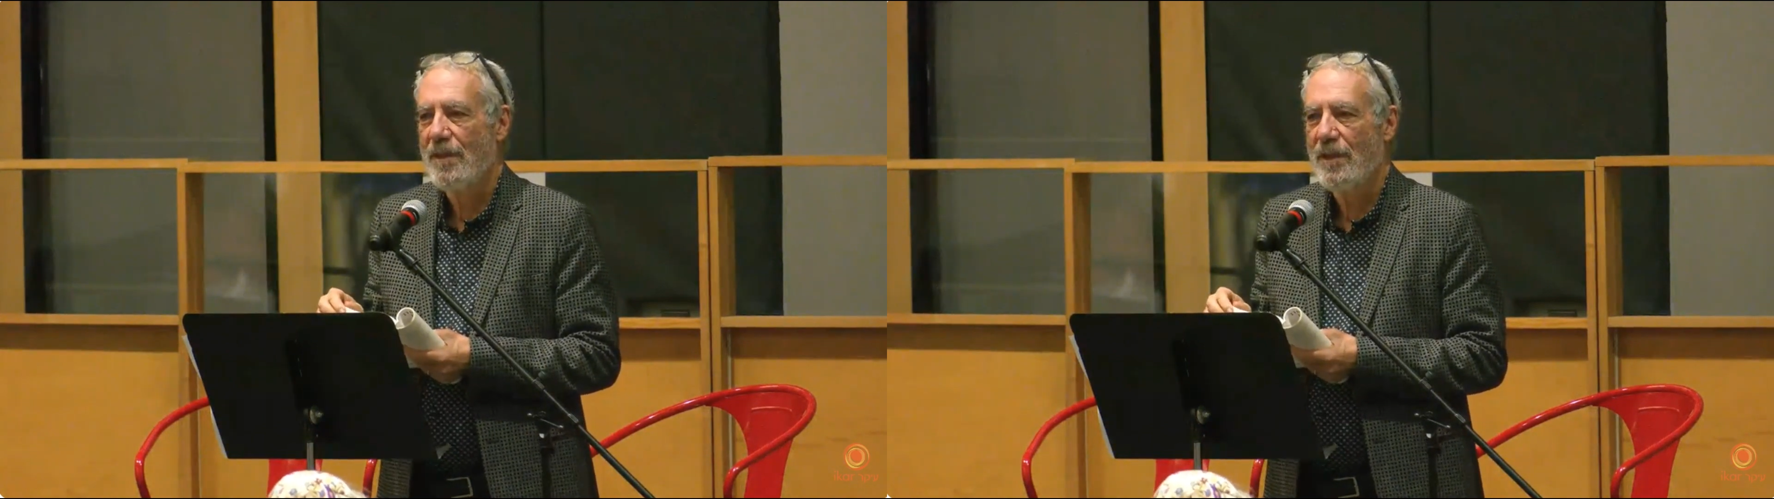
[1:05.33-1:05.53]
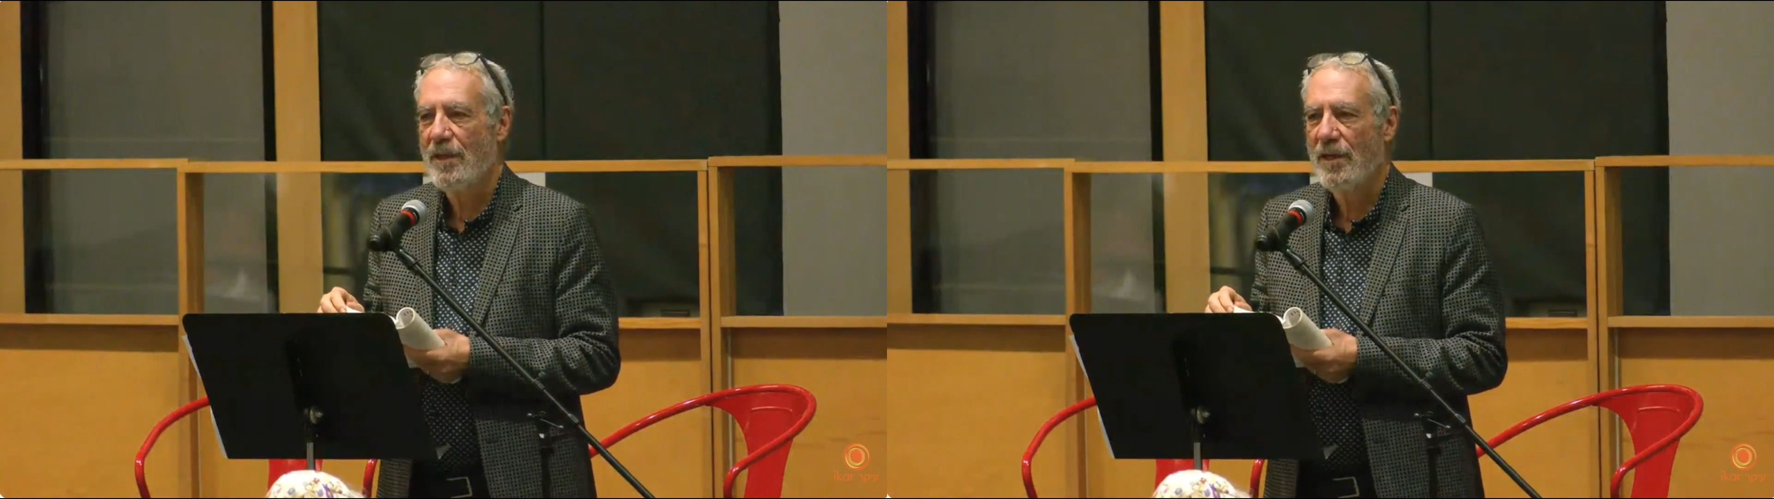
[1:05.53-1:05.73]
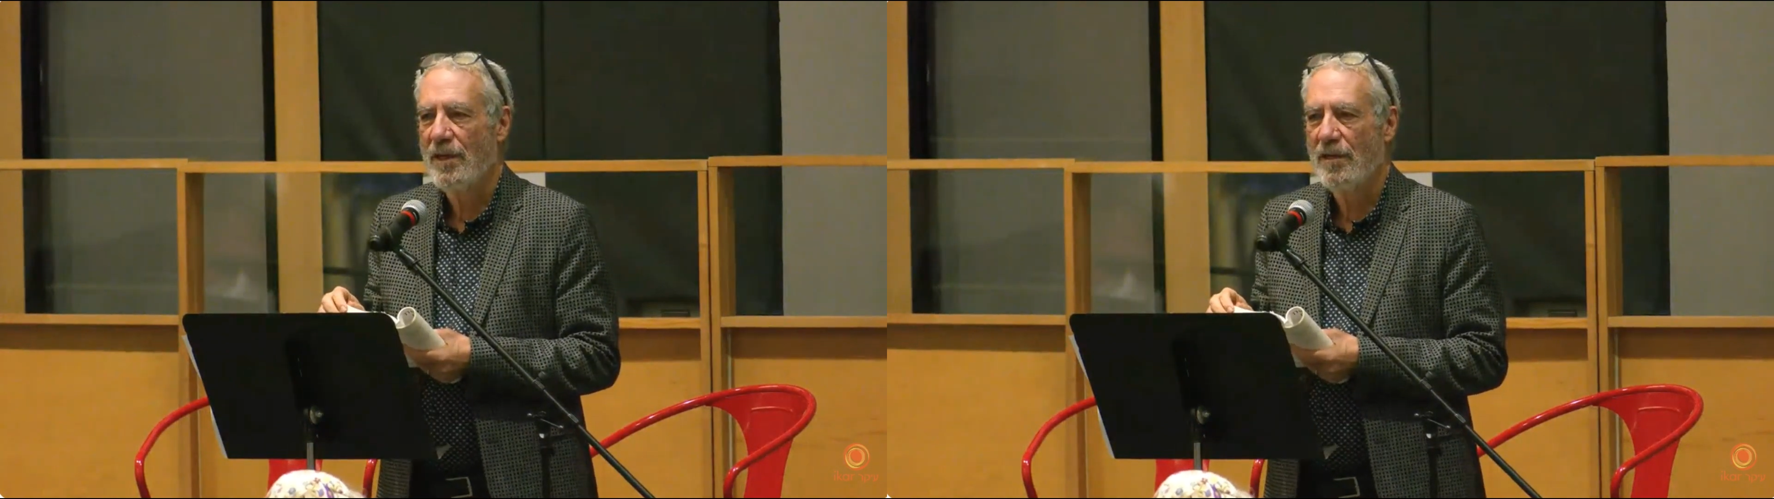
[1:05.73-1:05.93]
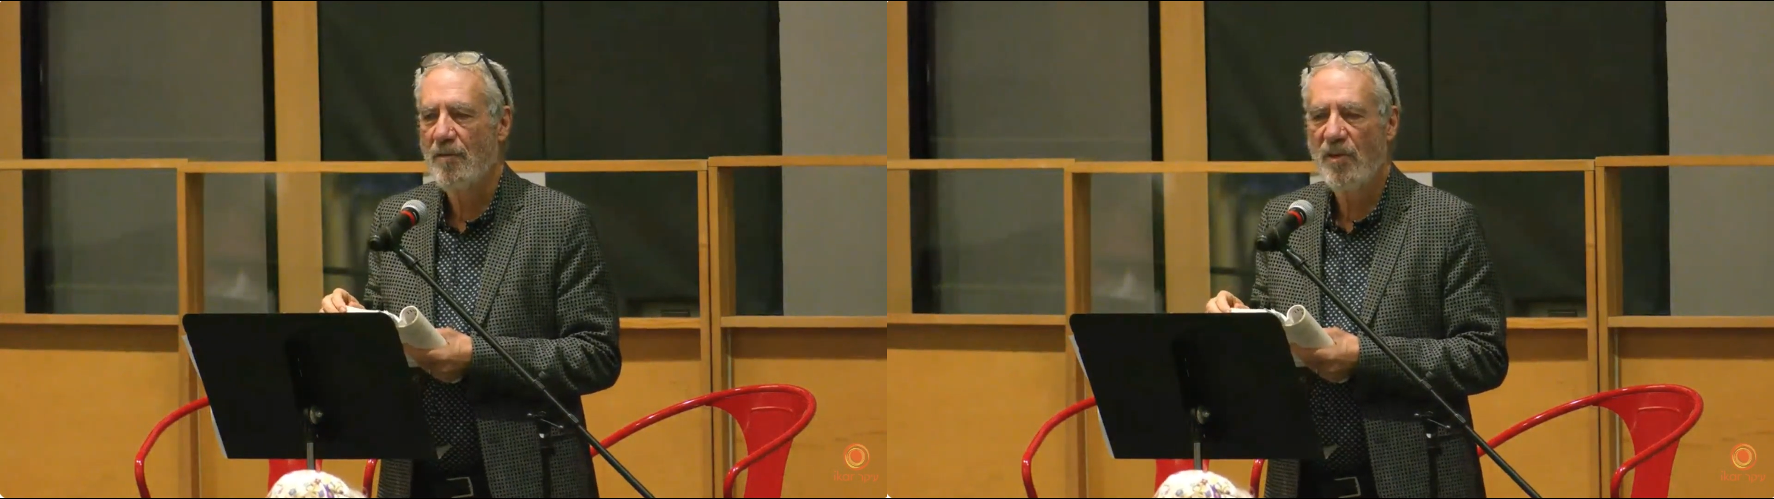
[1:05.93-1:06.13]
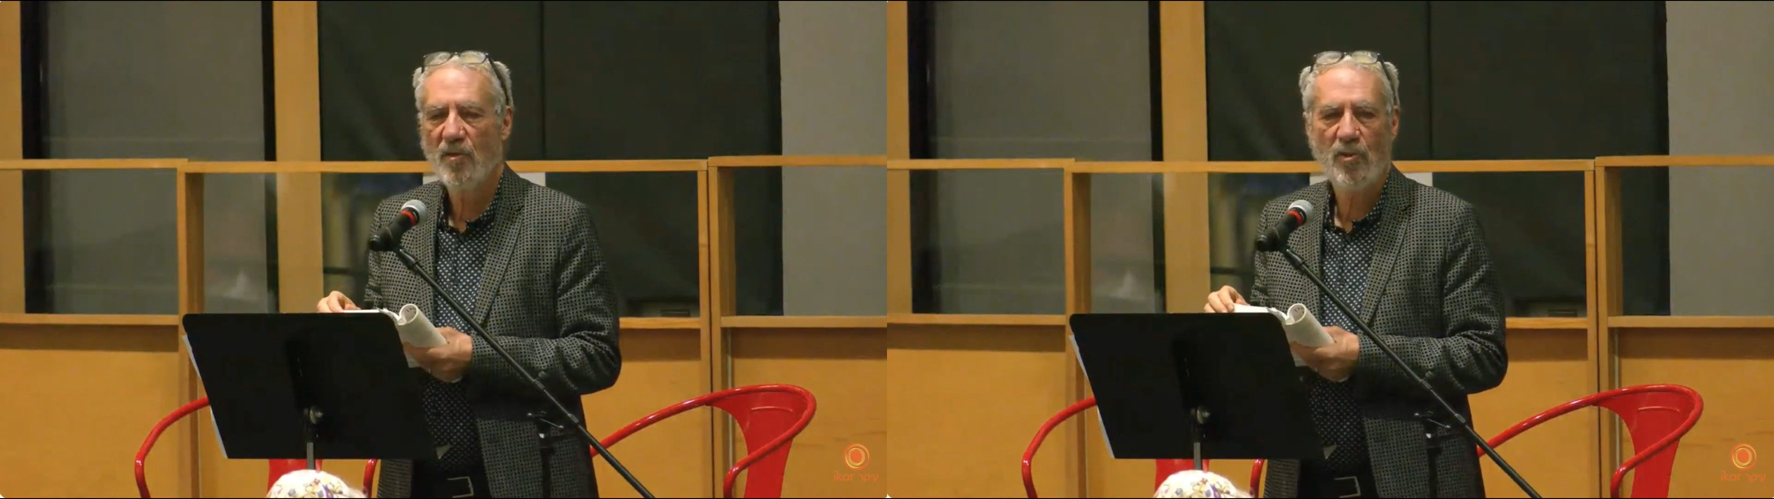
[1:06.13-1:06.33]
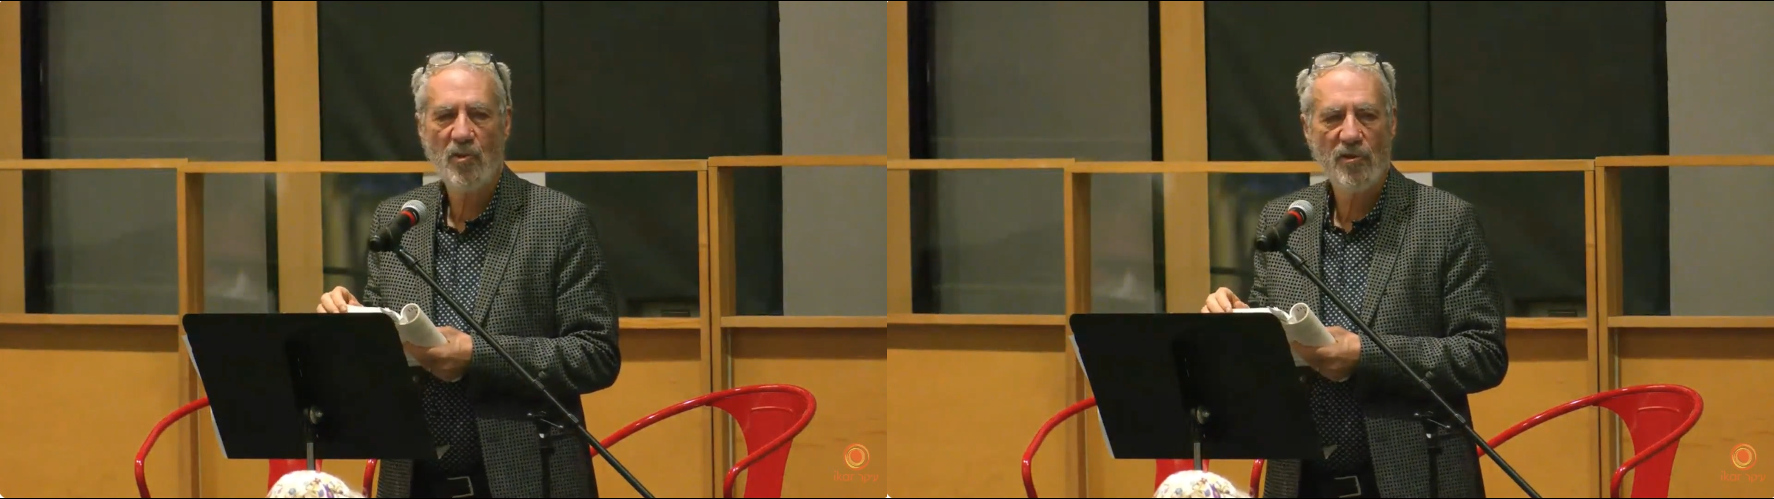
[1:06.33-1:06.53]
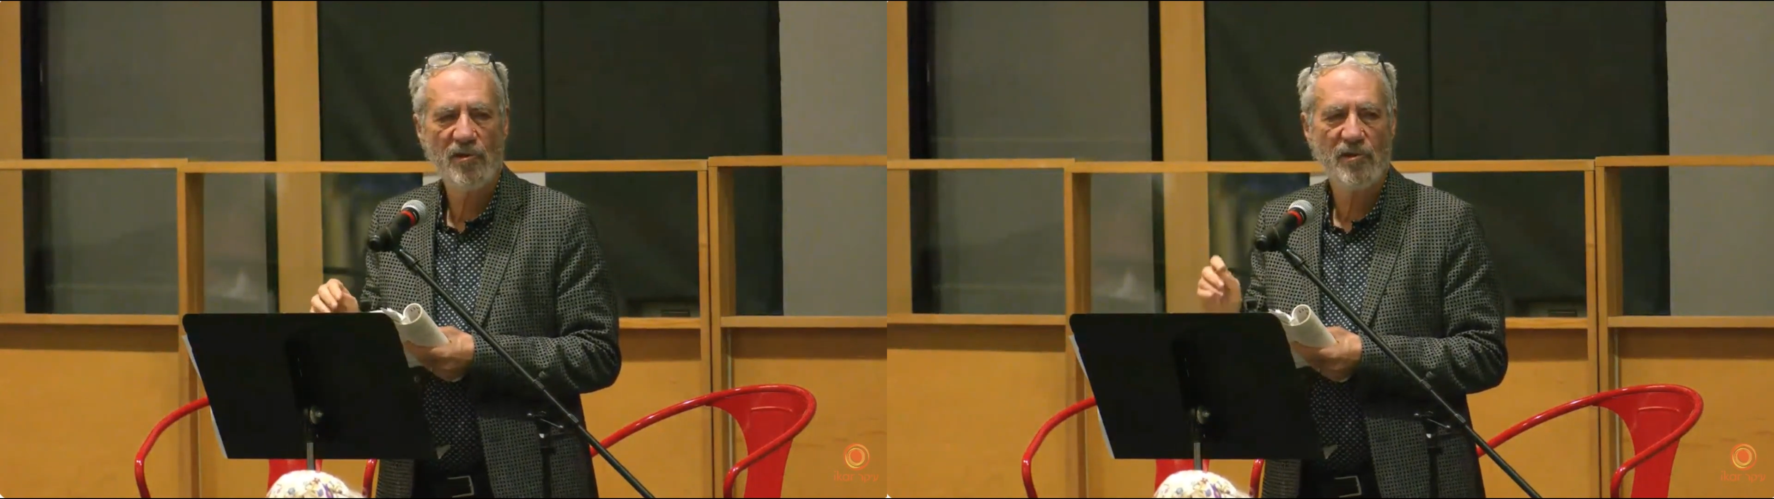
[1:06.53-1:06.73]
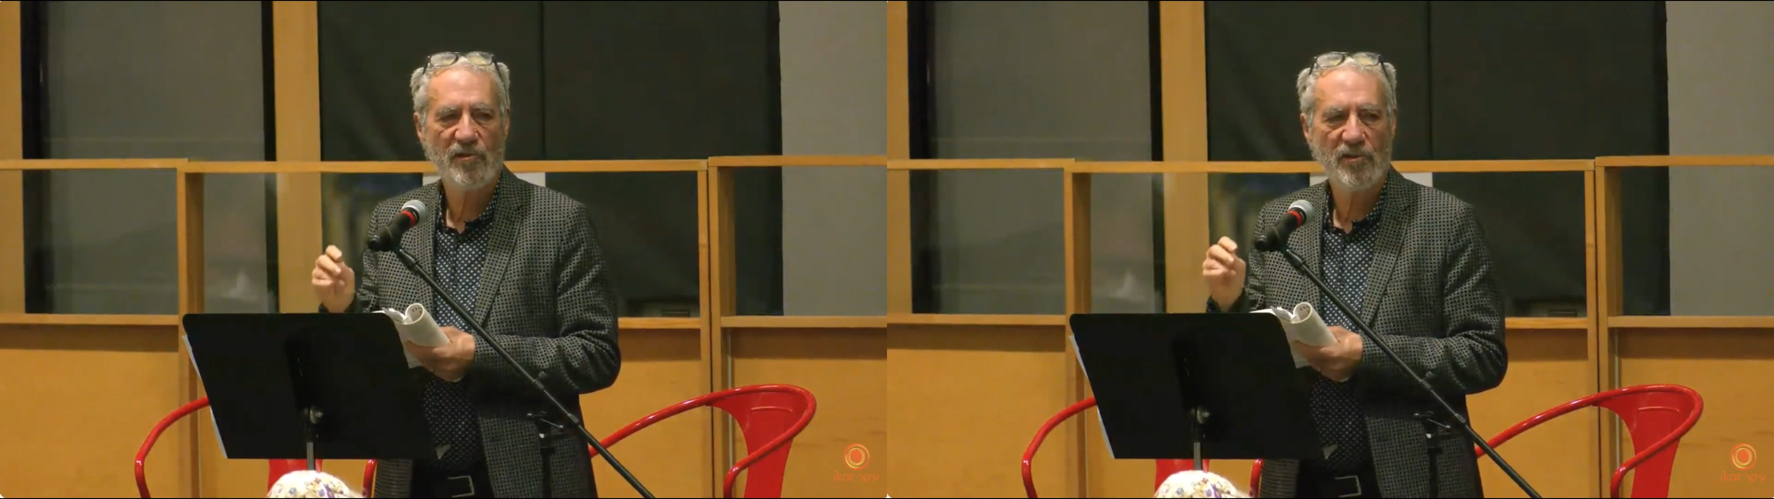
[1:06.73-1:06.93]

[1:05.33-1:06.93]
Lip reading: And a pilpul is a sort